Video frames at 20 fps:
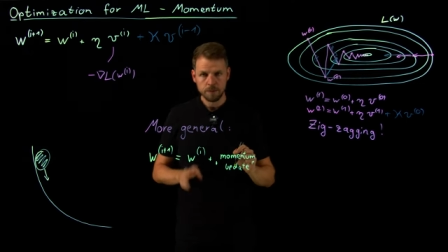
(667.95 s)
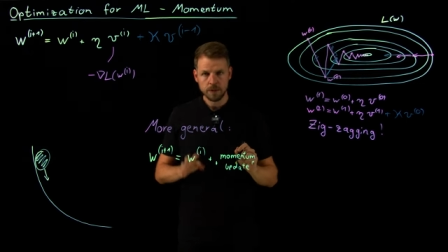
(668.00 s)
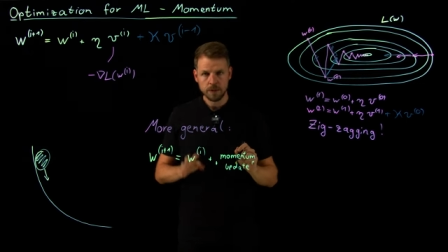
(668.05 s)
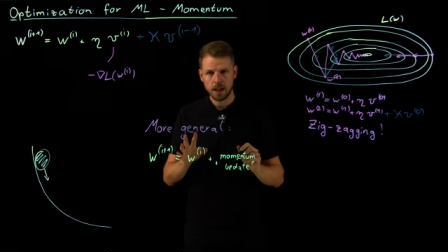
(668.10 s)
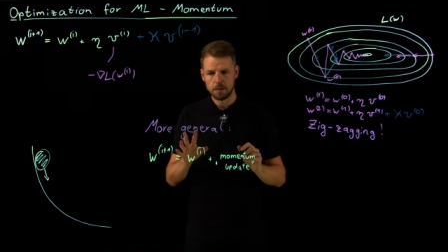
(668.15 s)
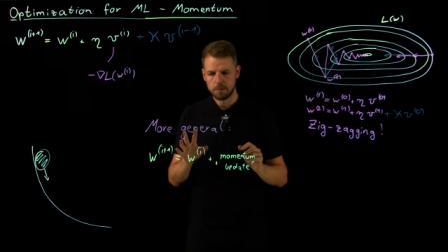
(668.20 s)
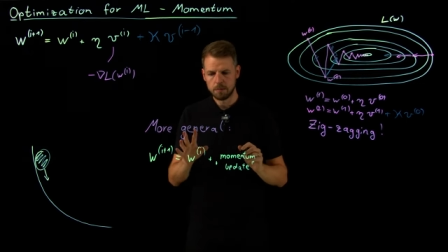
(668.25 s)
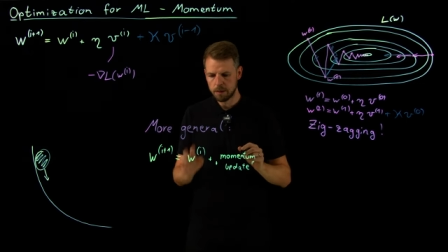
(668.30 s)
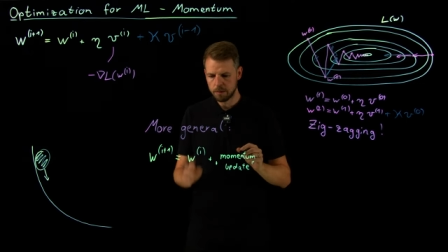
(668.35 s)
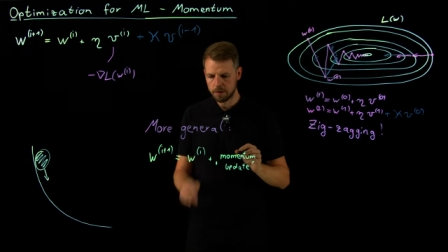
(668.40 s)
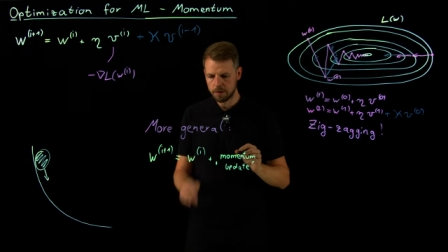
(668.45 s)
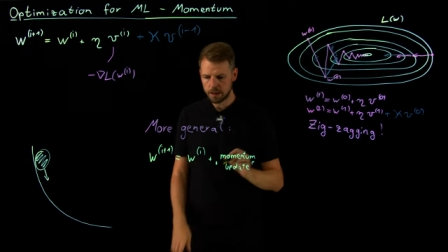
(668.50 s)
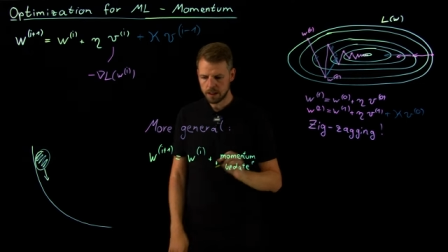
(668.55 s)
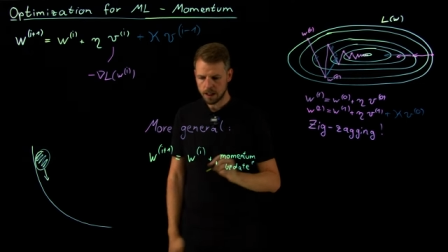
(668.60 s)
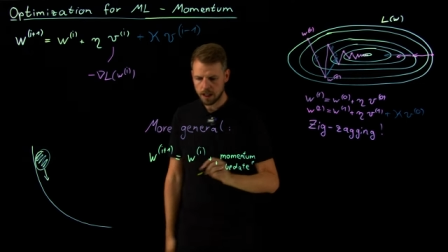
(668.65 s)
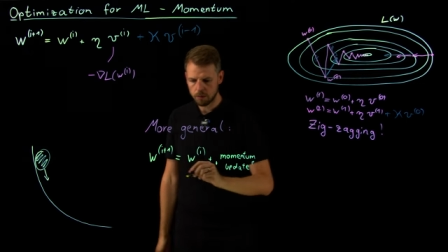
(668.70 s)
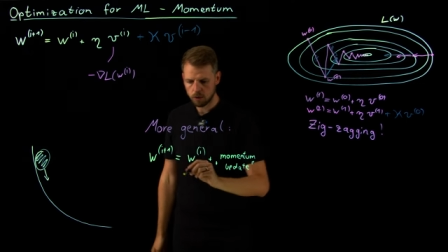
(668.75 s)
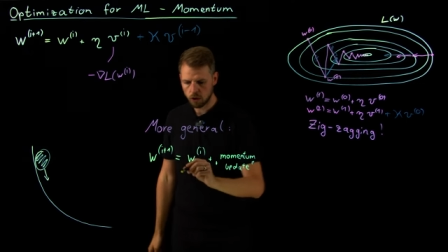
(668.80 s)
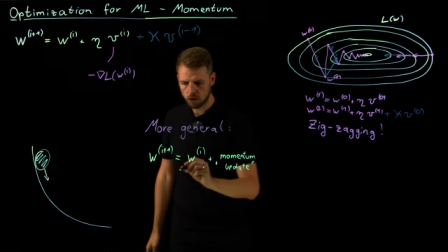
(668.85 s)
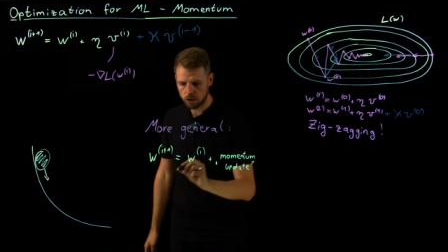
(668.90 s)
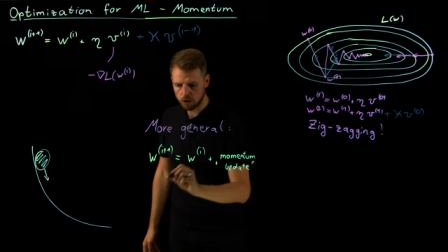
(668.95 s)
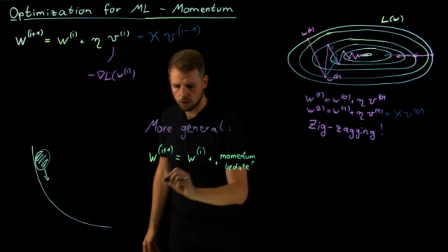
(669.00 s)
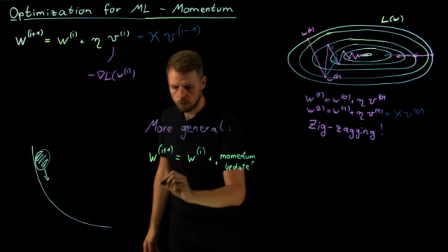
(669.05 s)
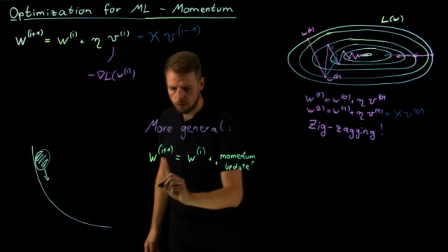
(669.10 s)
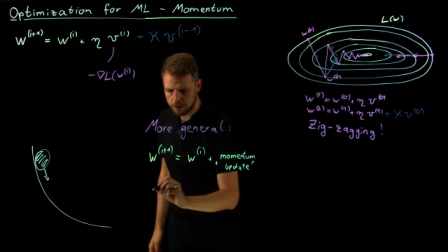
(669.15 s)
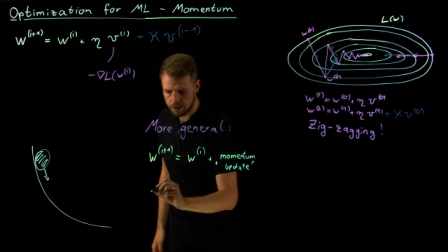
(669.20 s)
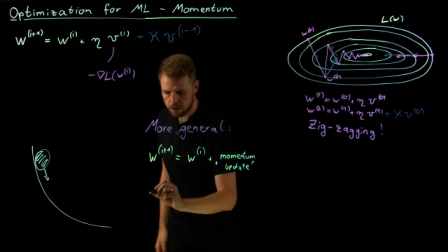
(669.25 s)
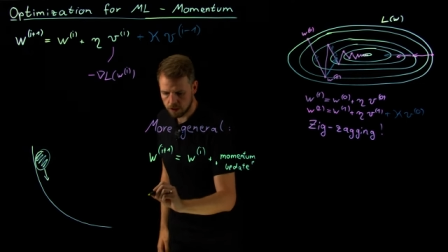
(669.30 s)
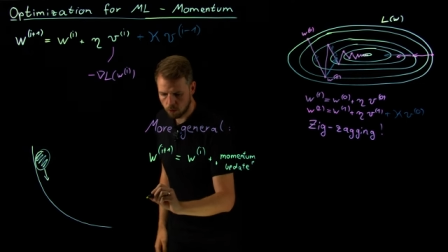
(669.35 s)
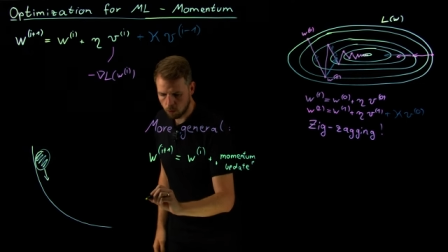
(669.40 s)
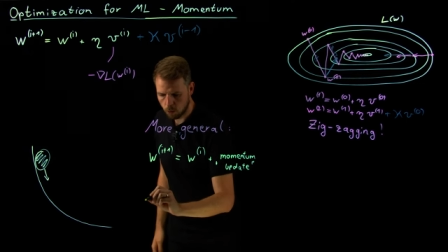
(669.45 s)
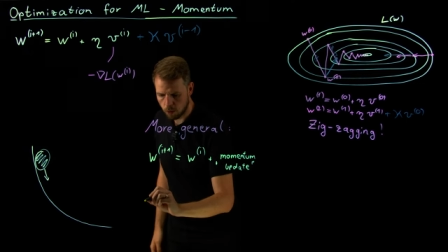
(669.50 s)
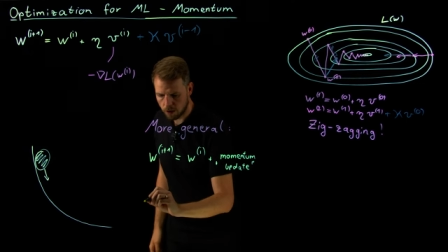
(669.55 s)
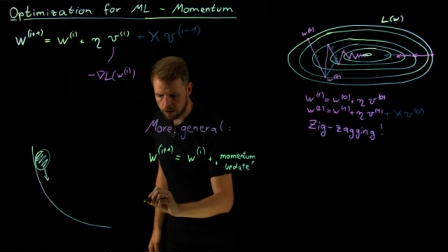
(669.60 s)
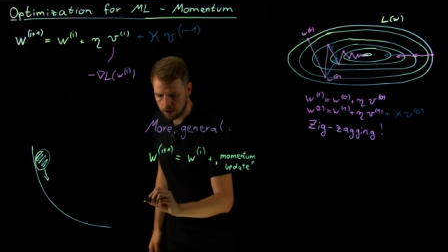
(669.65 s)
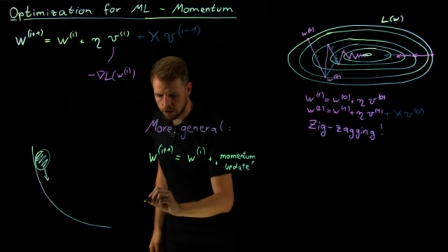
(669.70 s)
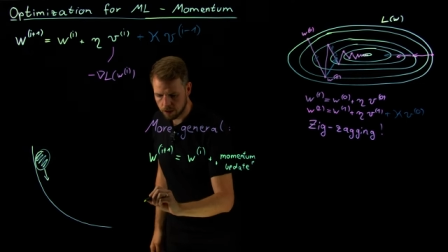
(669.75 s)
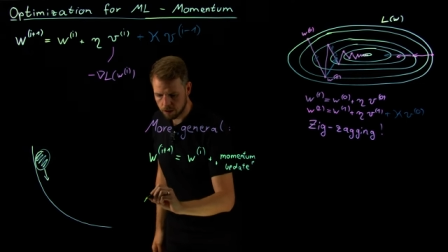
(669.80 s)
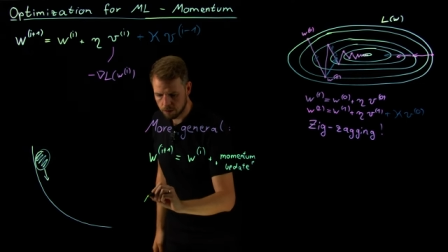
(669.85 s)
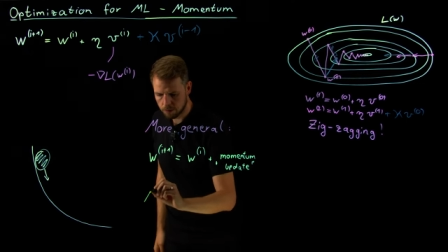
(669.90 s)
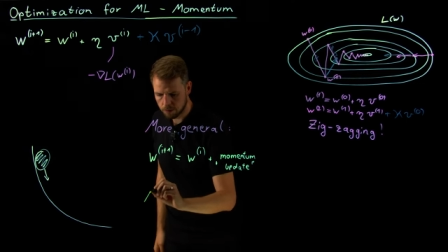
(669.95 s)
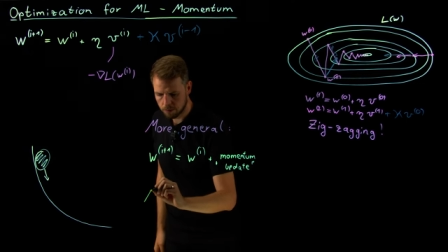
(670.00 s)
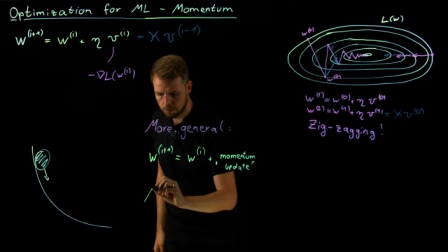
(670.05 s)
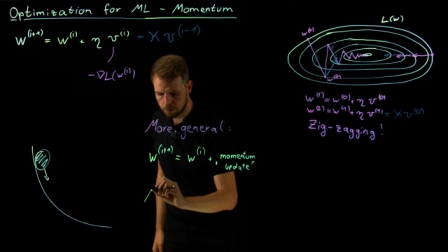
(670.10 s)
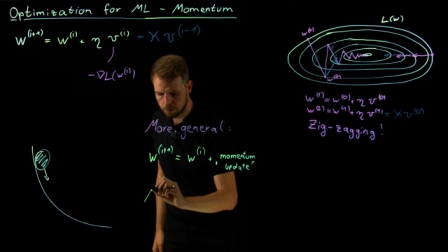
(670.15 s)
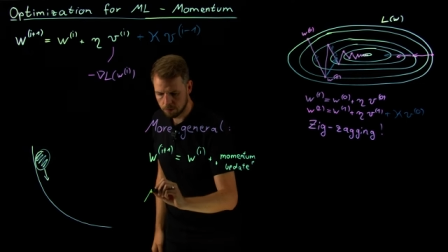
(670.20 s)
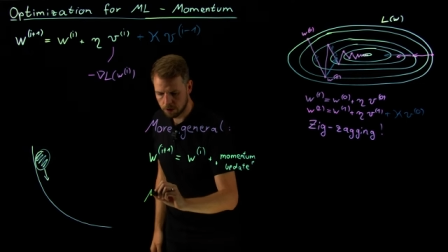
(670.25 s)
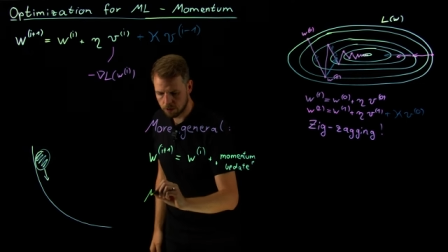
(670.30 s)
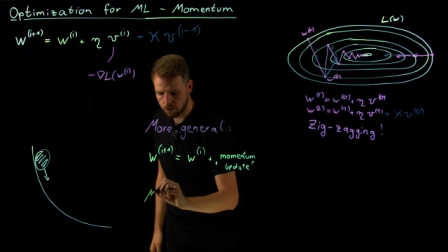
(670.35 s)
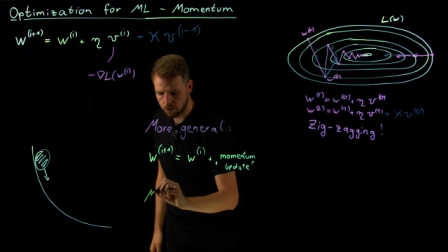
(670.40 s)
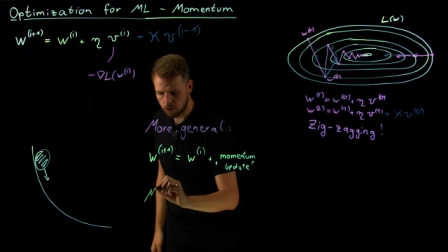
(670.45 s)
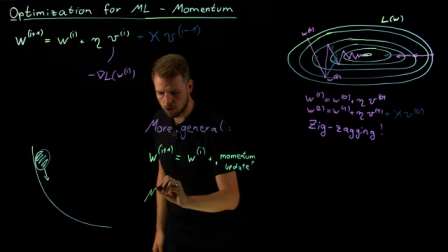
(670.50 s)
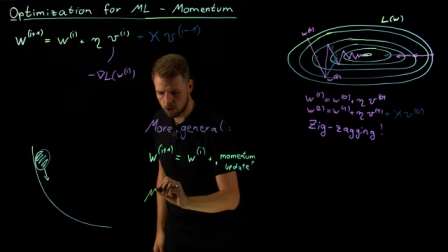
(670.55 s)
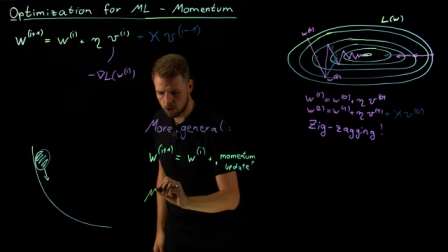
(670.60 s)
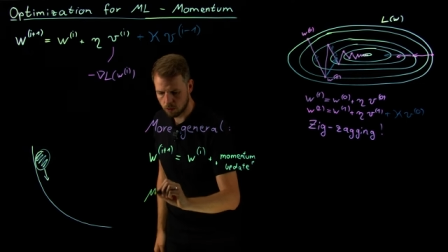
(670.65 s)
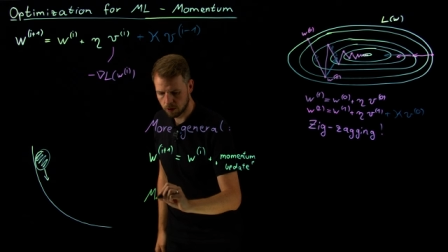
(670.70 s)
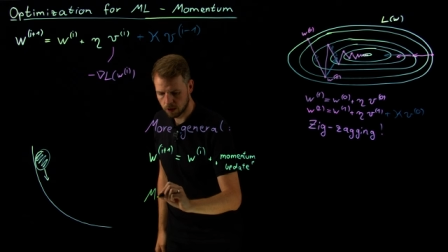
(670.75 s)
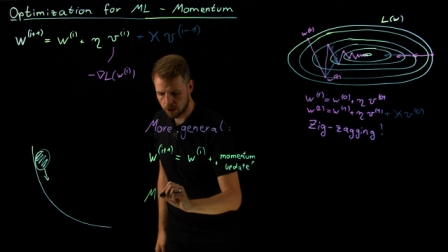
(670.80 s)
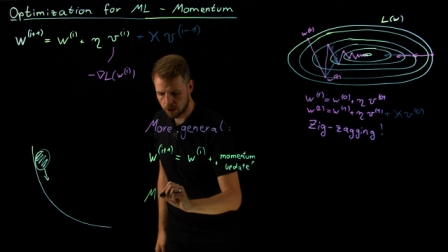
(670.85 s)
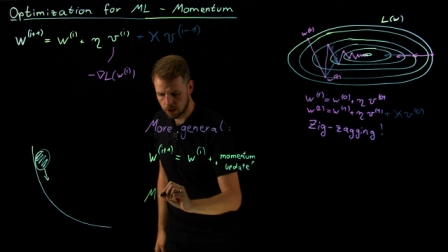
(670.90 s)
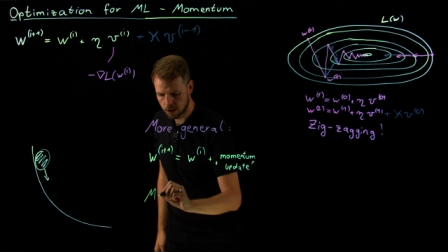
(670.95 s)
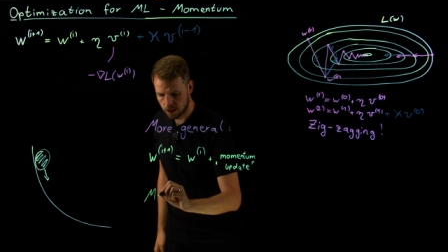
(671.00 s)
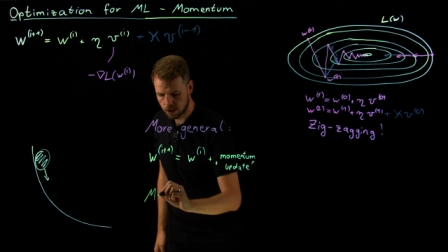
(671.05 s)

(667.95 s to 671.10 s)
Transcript: And maybe I'm going to mention one before we